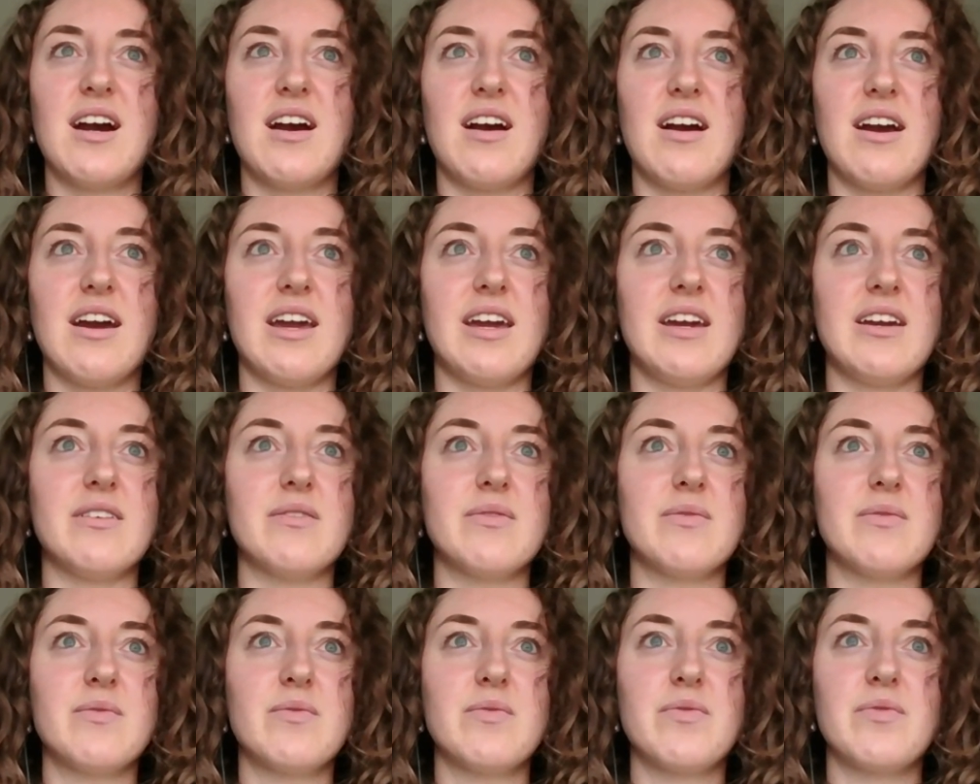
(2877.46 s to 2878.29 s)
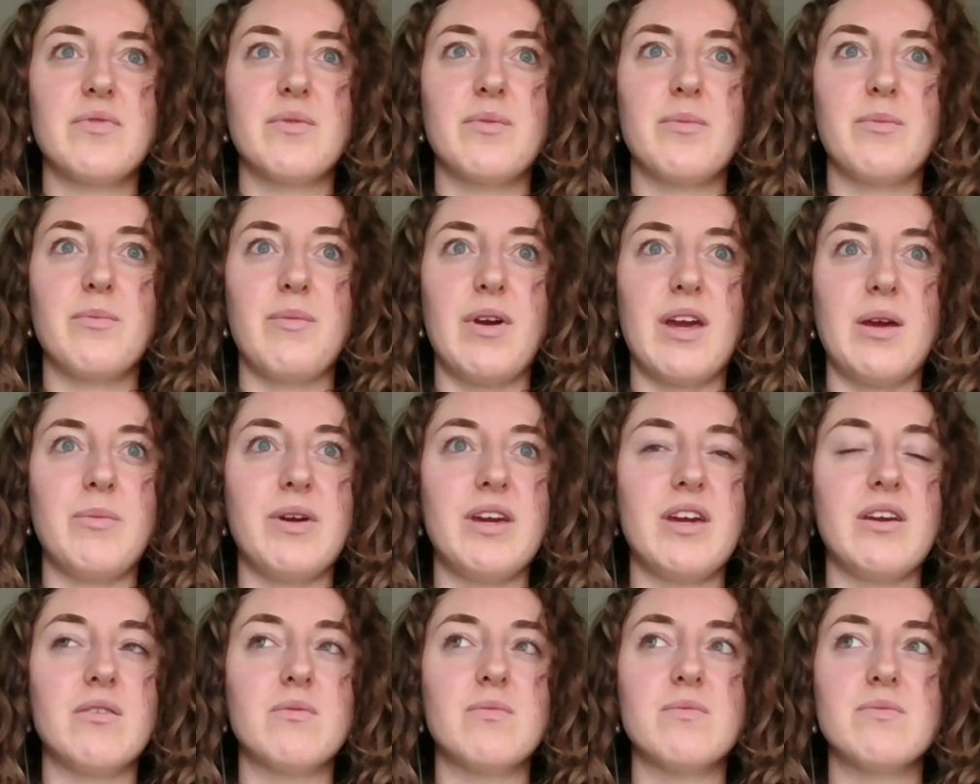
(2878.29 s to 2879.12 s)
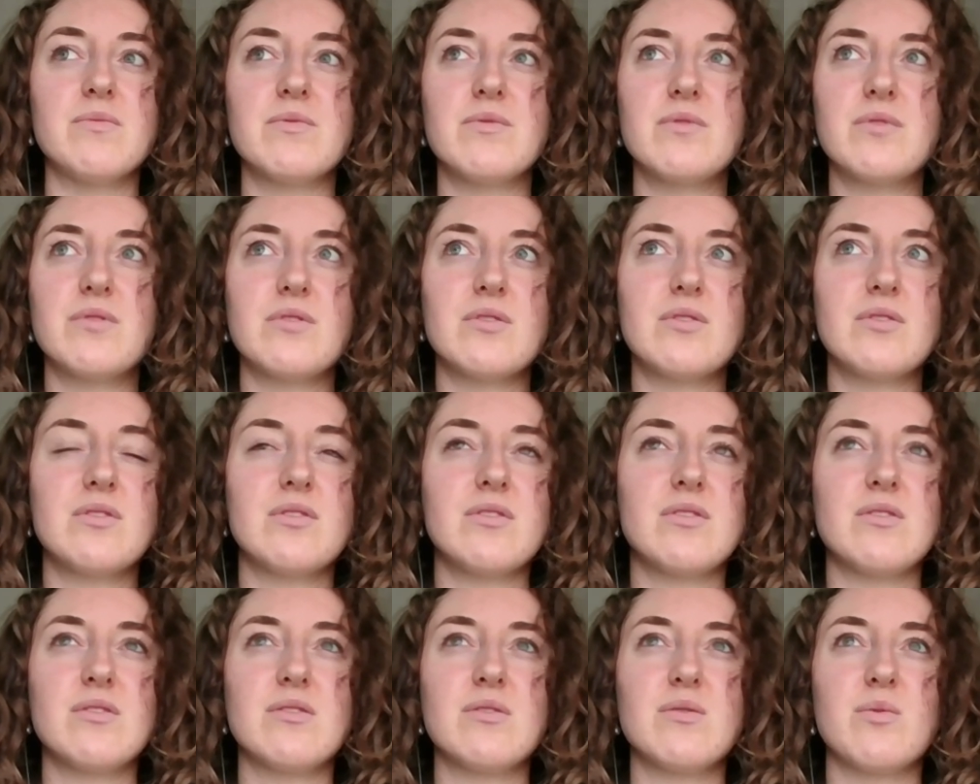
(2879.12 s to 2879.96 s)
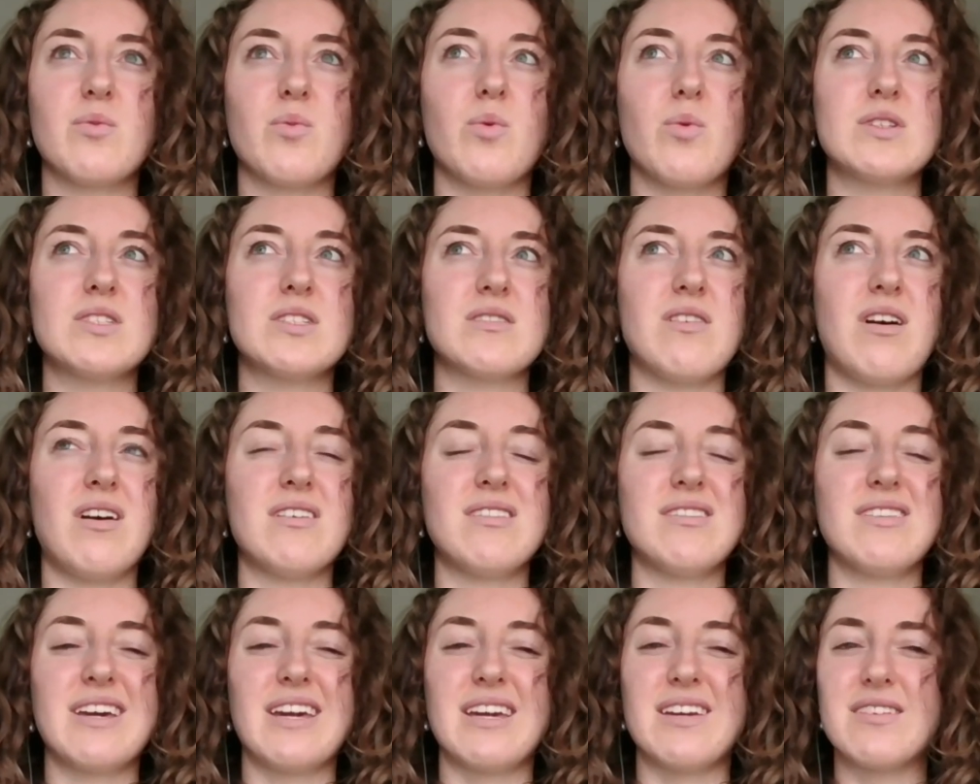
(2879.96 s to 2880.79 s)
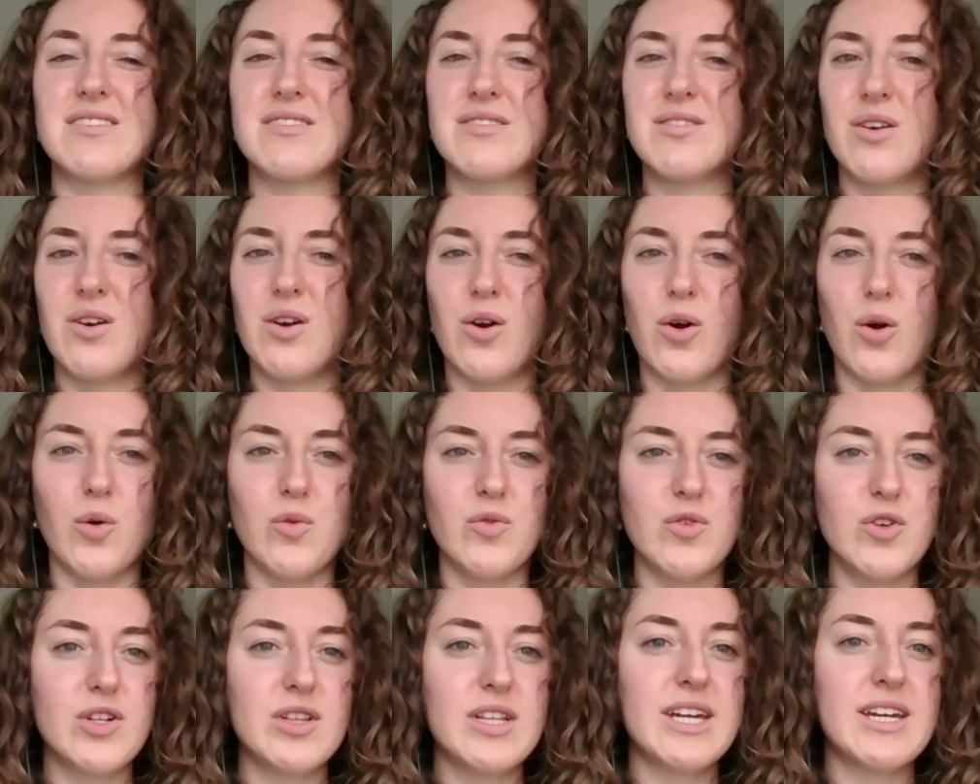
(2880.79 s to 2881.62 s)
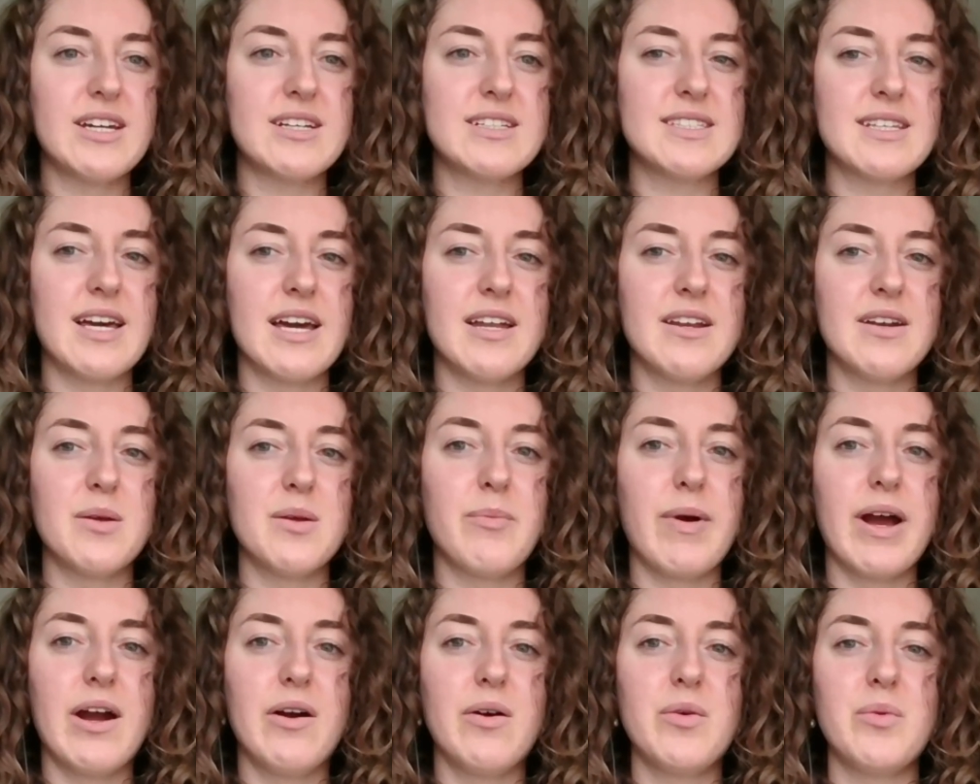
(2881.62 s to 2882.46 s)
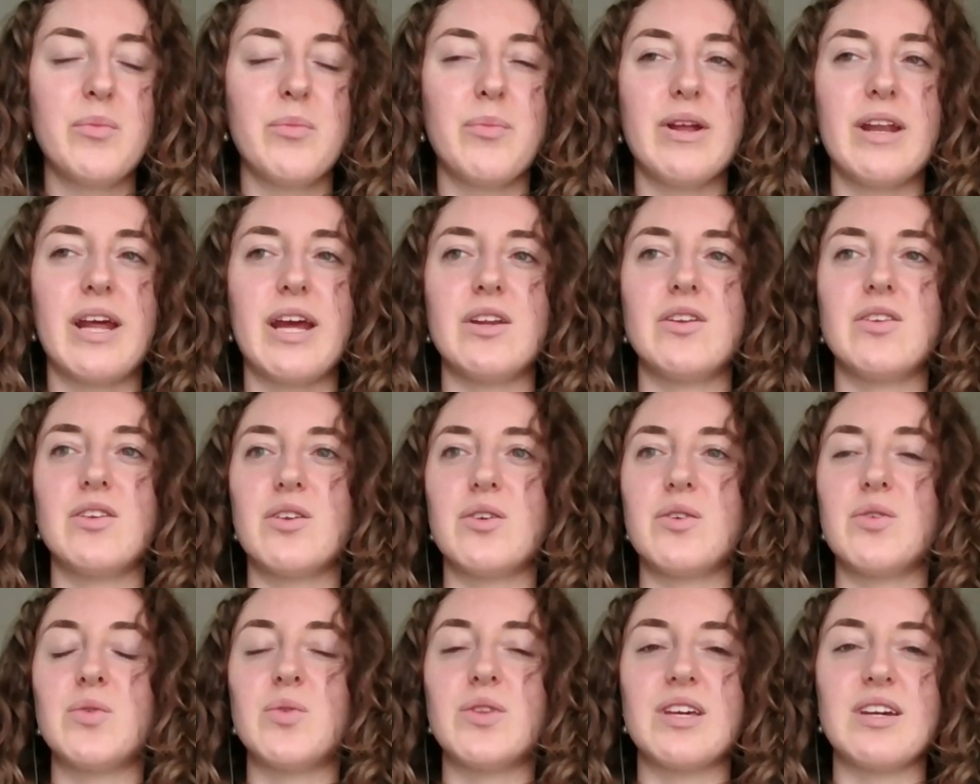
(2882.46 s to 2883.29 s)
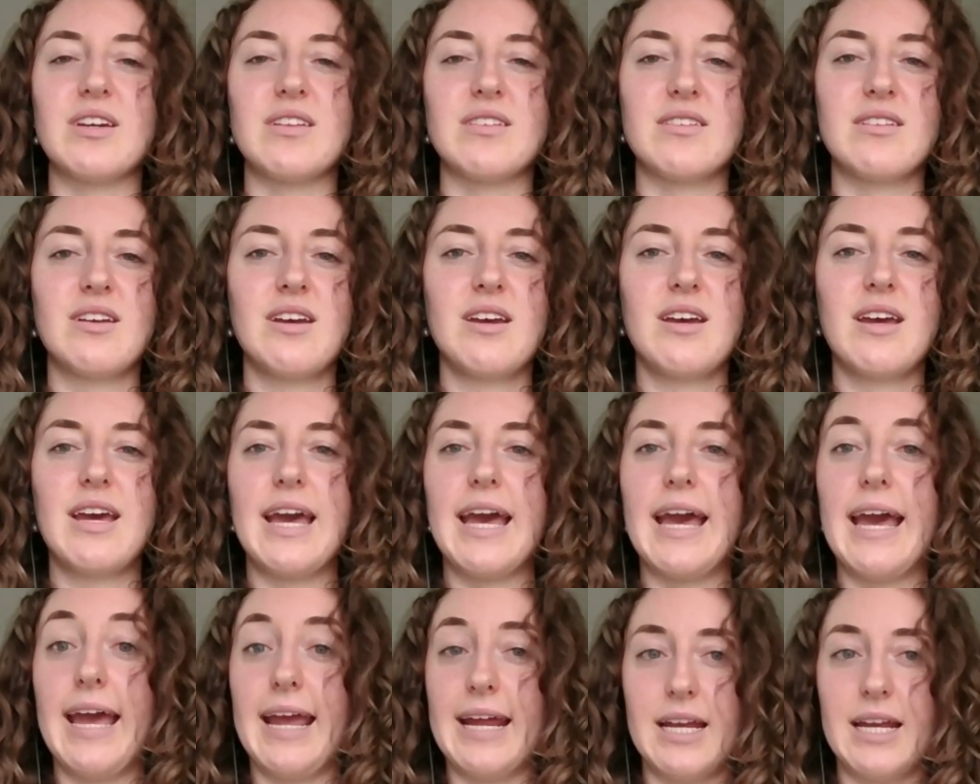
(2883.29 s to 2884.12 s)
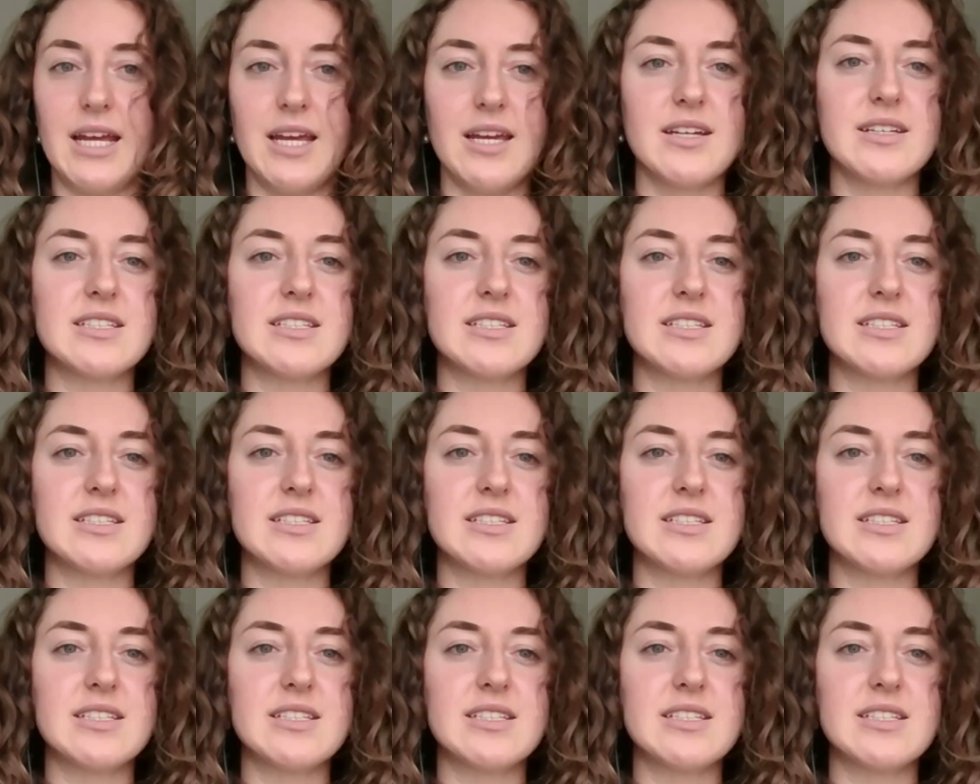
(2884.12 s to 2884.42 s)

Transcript: I maybe was not like overly excited about, but I knew that any